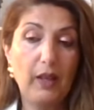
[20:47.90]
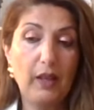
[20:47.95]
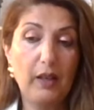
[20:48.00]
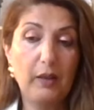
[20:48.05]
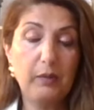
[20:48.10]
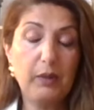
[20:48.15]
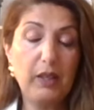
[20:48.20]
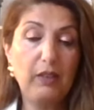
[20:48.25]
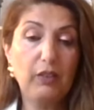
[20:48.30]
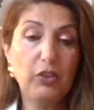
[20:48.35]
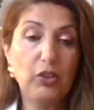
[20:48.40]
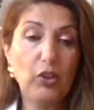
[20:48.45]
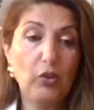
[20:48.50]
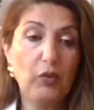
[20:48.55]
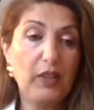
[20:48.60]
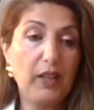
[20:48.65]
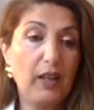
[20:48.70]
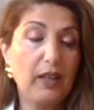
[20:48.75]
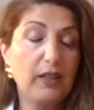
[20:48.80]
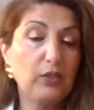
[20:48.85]
Even though
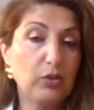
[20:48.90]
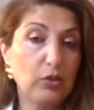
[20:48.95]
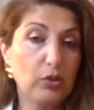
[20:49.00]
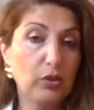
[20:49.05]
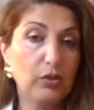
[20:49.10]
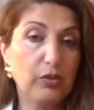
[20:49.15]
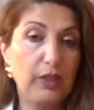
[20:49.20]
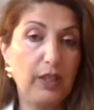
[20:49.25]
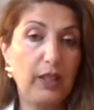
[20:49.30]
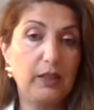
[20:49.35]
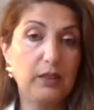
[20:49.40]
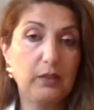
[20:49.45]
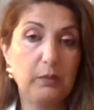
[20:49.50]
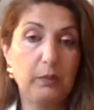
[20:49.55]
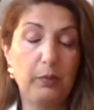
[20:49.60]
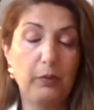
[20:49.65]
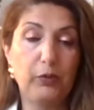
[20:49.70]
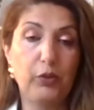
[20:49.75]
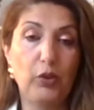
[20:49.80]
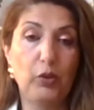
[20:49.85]
when I do create
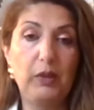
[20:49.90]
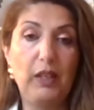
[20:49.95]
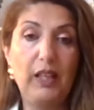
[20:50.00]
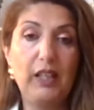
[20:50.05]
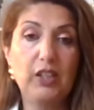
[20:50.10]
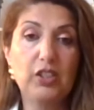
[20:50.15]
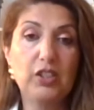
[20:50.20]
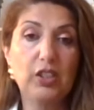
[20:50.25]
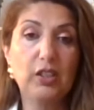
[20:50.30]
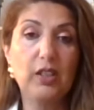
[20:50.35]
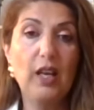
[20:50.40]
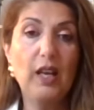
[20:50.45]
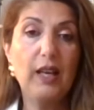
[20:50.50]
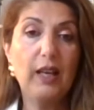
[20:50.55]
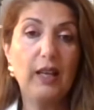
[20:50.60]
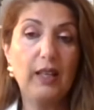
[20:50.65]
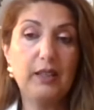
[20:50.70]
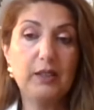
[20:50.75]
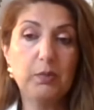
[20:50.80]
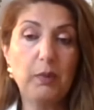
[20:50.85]
formulation,
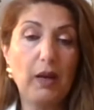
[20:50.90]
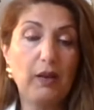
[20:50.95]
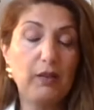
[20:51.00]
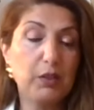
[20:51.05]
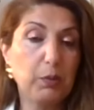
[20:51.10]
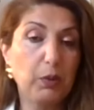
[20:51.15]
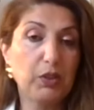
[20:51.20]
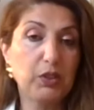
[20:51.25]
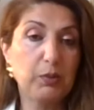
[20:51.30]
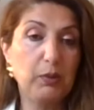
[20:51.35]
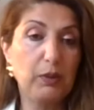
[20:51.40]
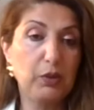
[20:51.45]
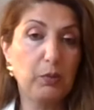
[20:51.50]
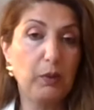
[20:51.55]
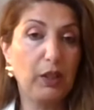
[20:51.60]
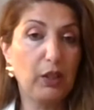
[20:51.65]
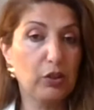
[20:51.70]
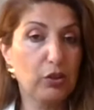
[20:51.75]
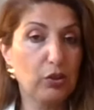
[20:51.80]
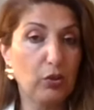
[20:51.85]
it's my responsibility to
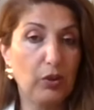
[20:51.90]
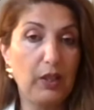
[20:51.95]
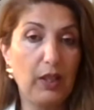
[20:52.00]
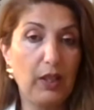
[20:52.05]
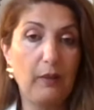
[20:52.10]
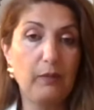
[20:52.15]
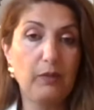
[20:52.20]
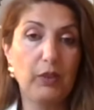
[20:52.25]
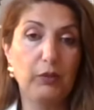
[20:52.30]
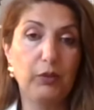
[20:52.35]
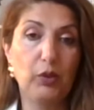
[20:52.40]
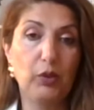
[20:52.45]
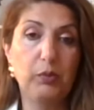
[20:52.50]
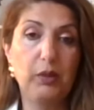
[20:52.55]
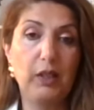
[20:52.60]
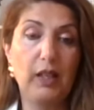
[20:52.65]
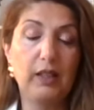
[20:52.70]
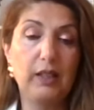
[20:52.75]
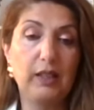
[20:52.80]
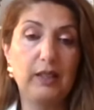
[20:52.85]
make sure that the
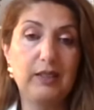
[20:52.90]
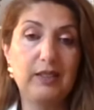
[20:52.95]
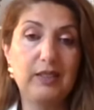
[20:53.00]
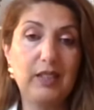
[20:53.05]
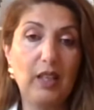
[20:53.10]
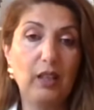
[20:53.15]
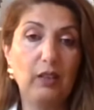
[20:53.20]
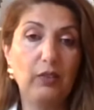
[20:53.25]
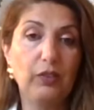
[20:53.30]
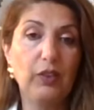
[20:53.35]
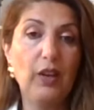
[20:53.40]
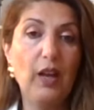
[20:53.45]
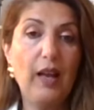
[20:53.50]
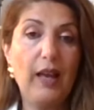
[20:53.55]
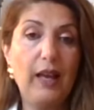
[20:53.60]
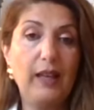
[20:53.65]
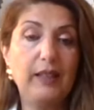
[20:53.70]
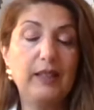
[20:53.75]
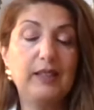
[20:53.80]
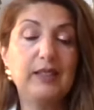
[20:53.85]
formula is safe
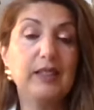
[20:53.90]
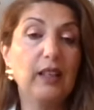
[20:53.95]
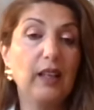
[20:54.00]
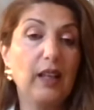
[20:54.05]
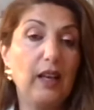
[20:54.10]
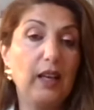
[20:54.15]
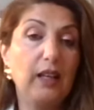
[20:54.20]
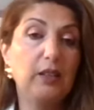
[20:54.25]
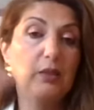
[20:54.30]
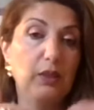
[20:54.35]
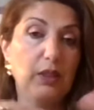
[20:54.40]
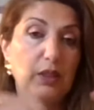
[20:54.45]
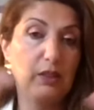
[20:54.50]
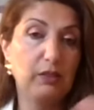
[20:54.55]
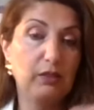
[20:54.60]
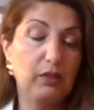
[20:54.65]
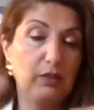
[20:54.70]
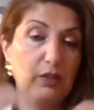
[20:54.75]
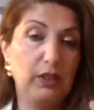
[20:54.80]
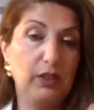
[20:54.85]
and it's in line with
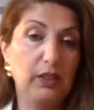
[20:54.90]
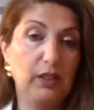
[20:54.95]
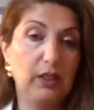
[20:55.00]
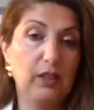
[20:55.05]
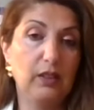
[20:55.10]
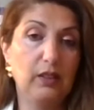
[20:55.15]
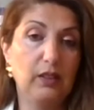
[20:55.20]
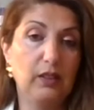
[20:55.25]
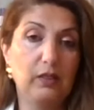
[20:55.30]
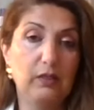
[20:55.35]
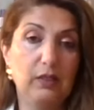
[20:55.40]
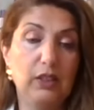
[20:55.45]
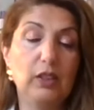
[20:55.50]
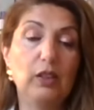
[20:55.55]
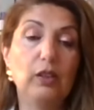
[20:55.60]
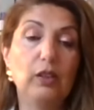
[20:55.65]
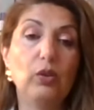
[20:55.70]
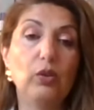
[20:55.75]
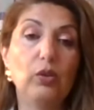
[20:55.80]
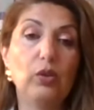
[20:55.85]
the
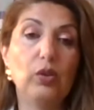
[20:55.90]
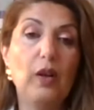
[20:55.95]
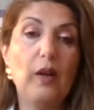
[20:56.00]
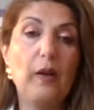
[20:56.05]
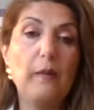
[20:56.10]
law.